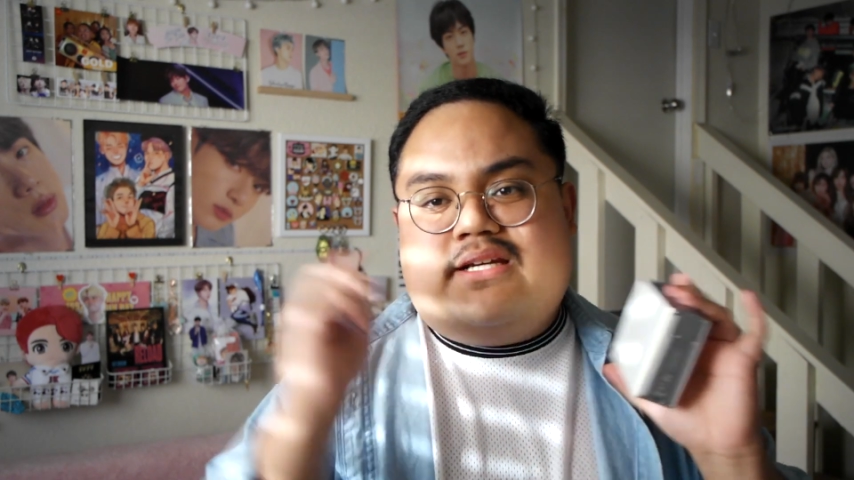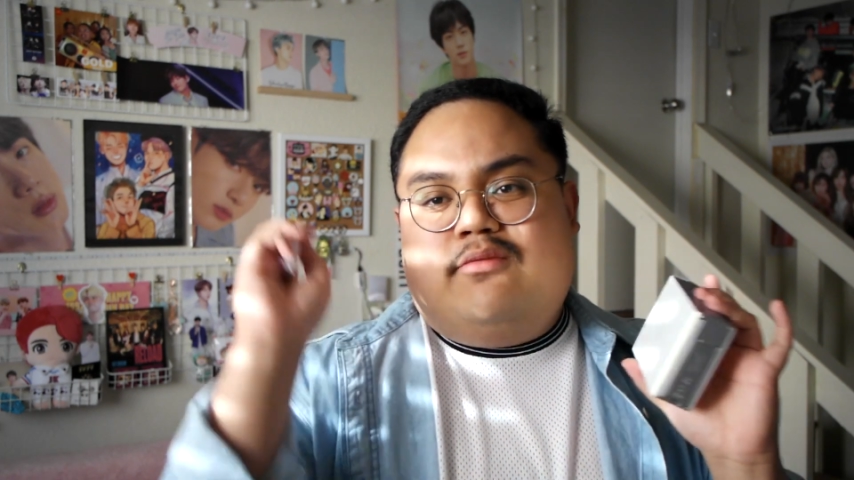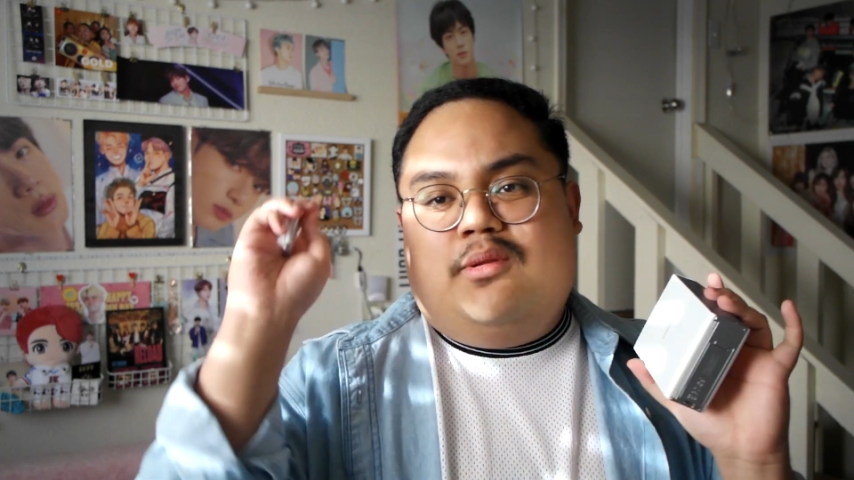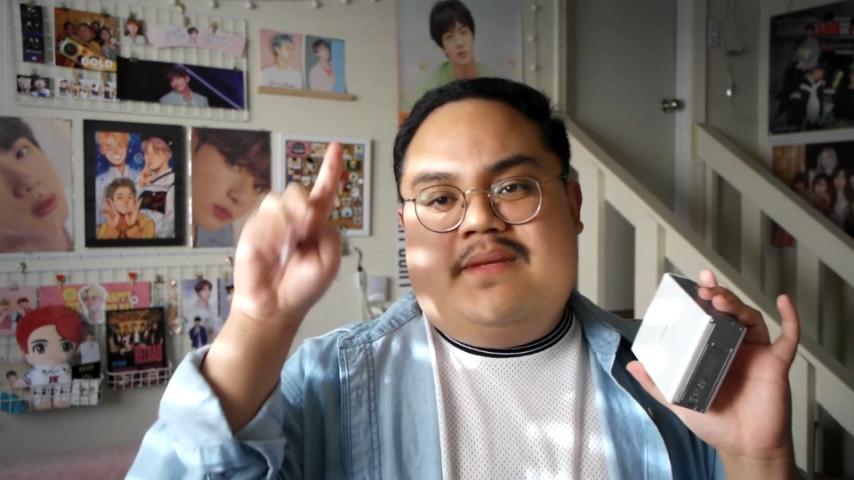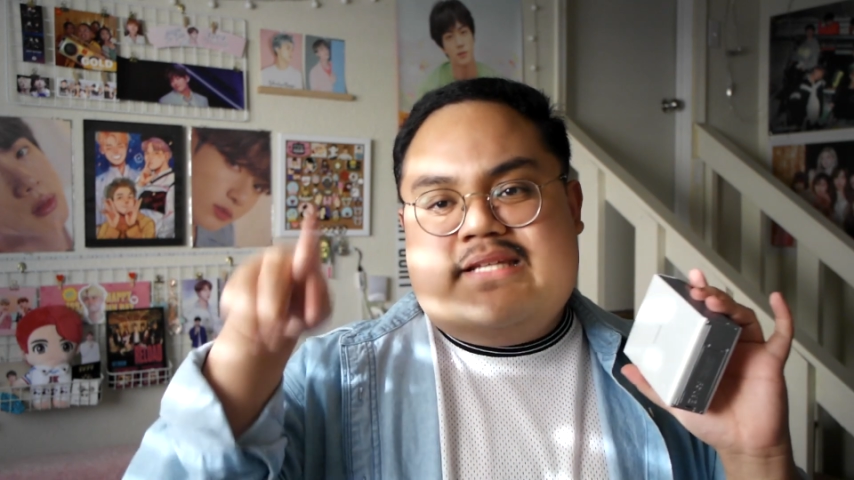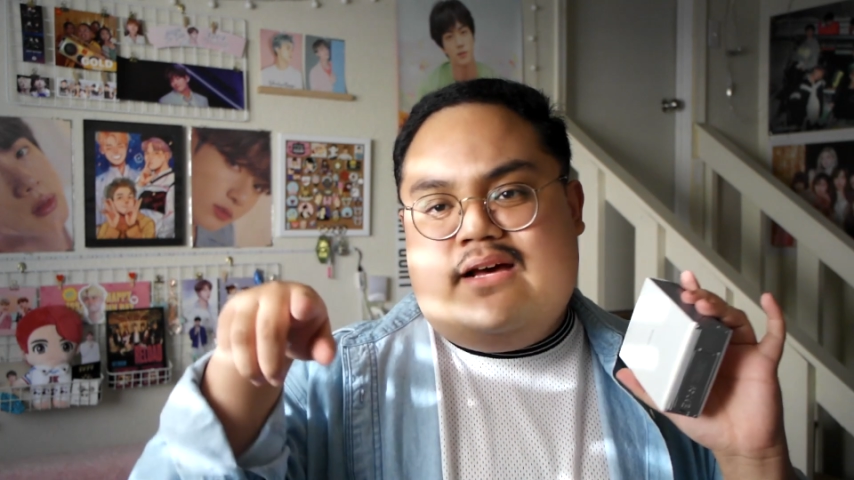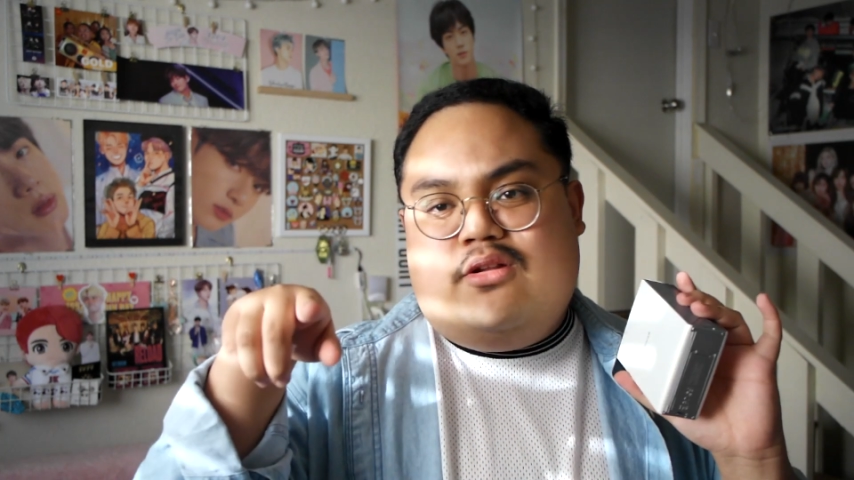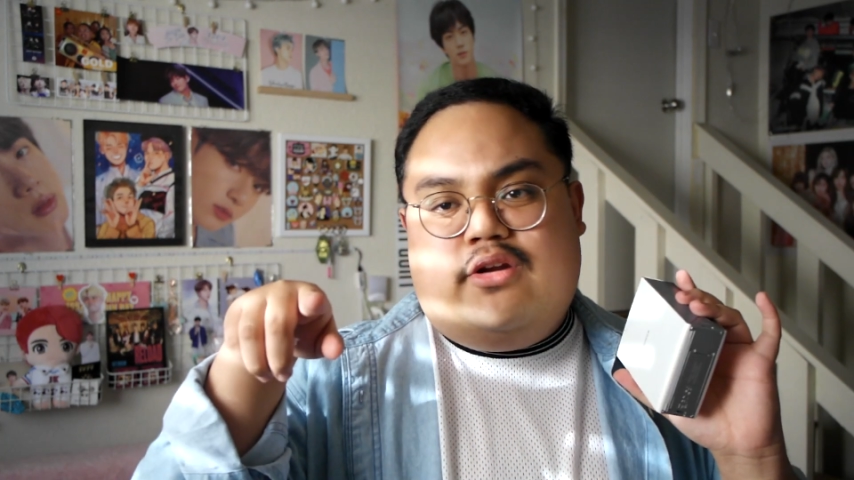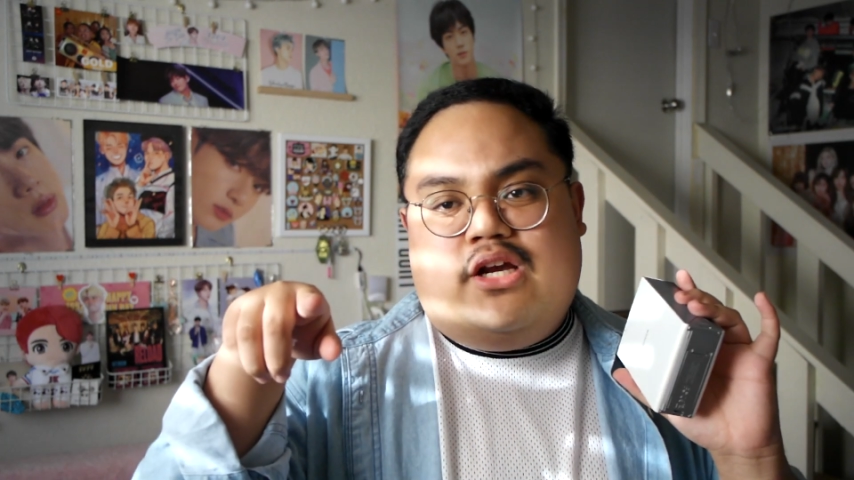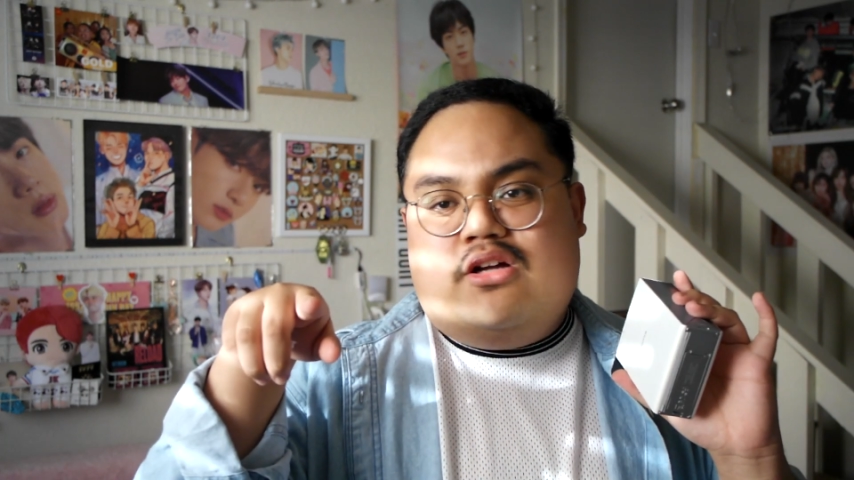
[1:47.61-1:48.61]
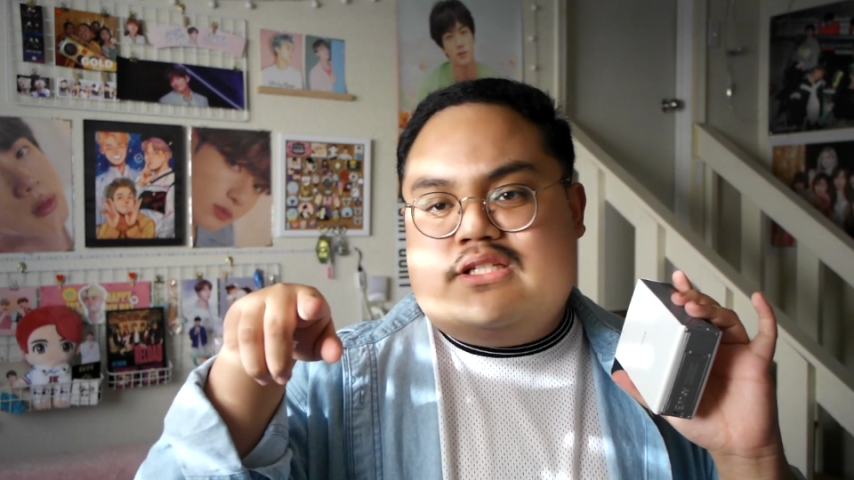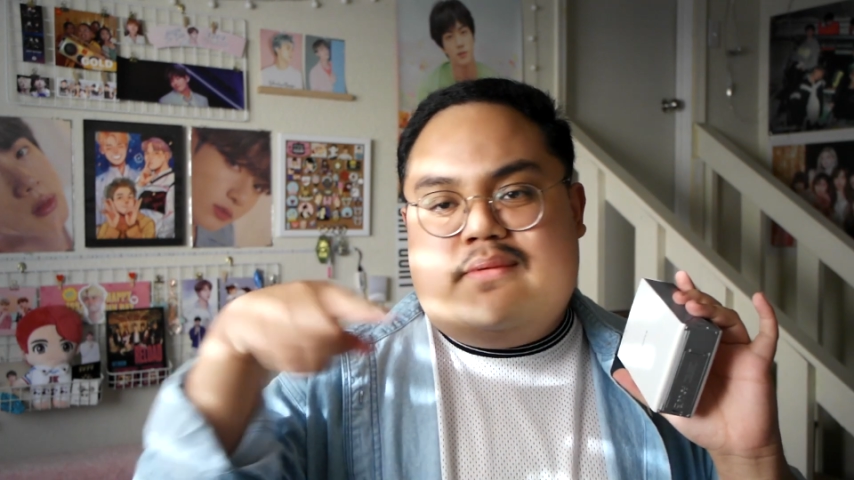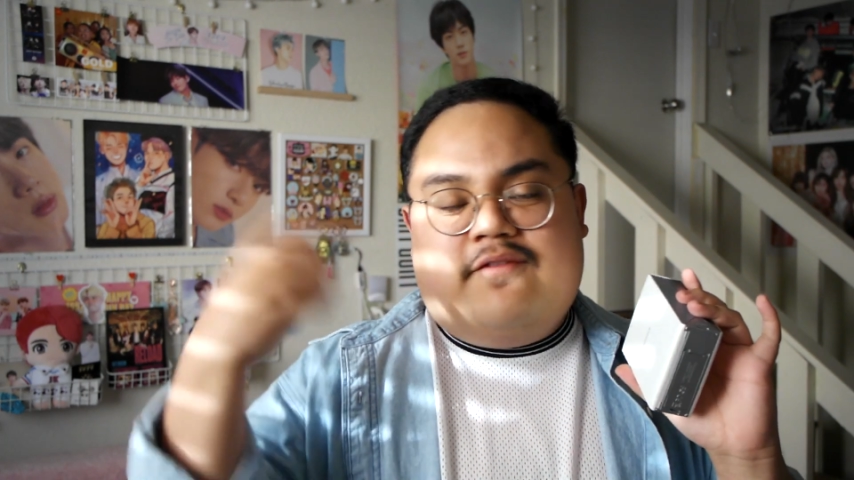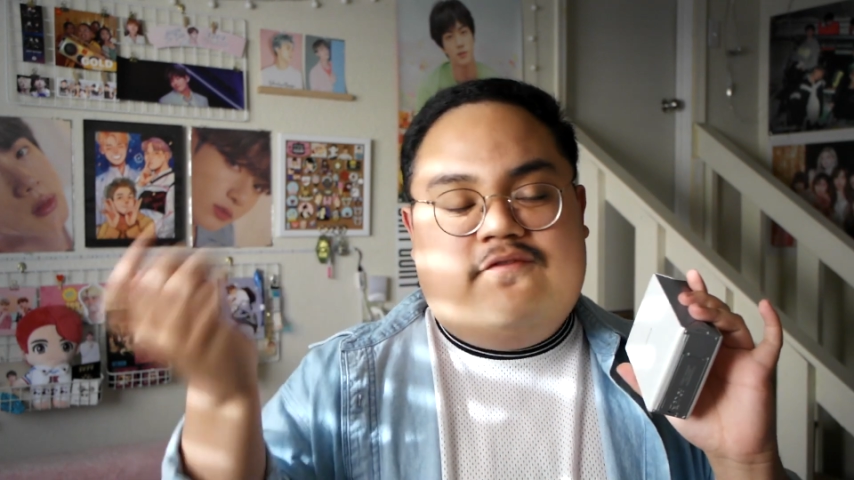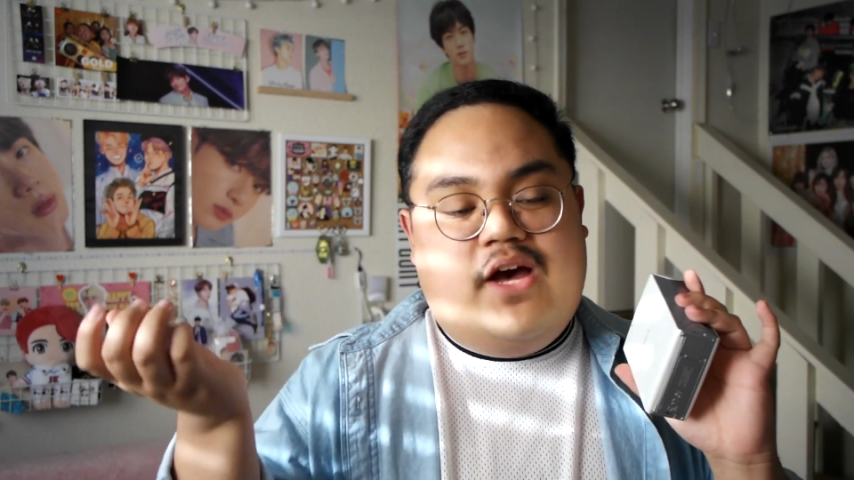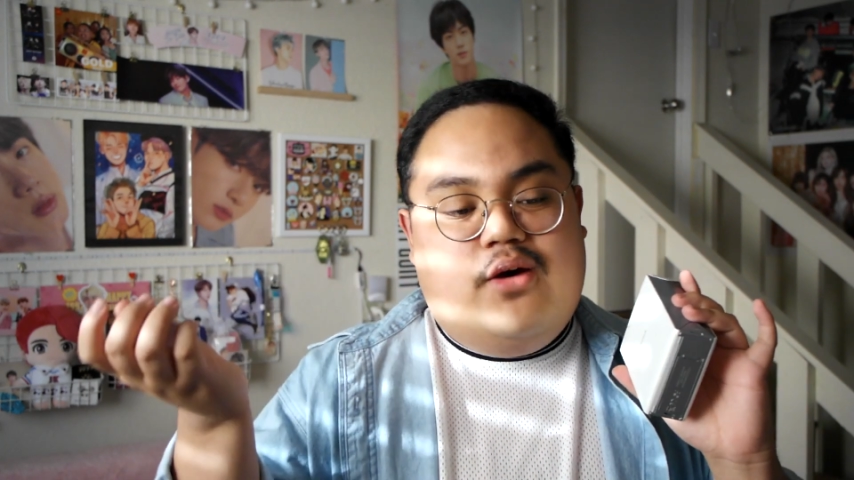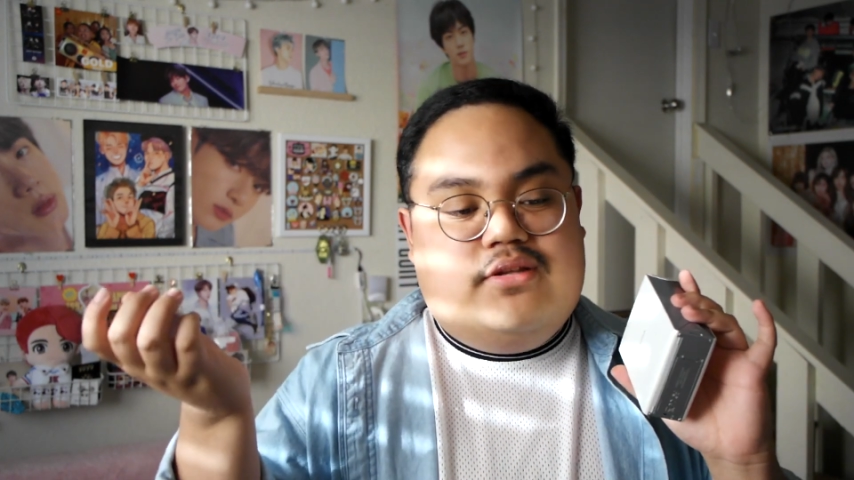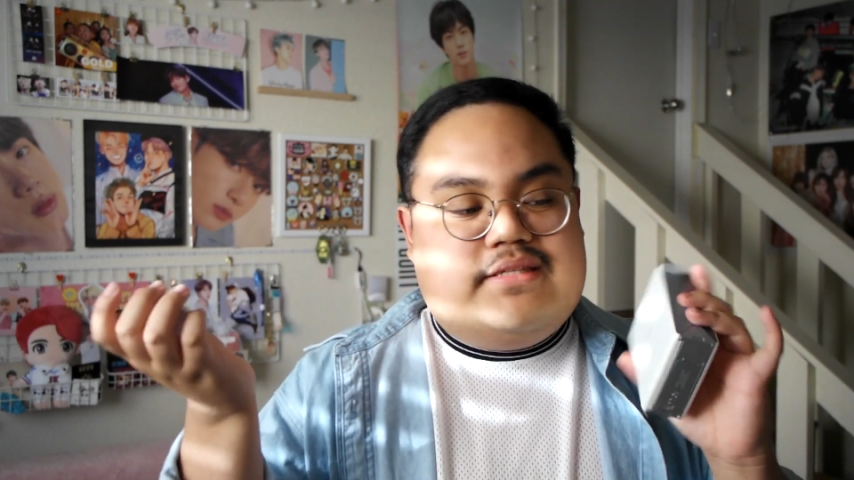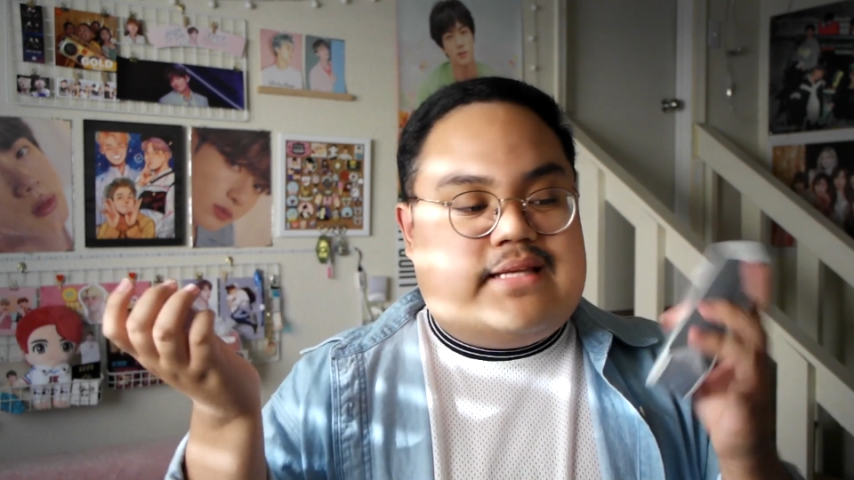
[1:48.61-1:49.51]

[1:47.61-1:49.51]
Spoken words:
which I will be downloading onto my phone.